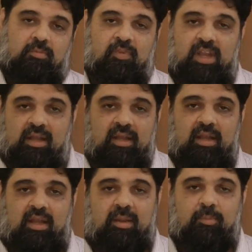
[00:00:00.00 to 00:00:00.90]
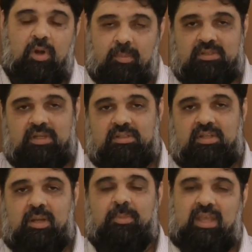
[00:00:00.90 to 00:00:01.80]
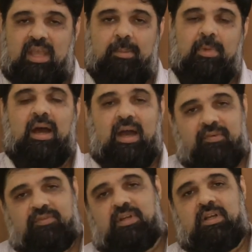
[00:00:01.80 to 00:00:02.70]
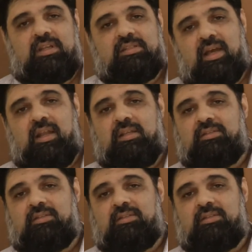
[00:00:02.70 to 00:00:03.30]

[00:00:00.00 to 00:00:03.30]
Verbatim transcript: Very clearly, Muhammad came after Isa,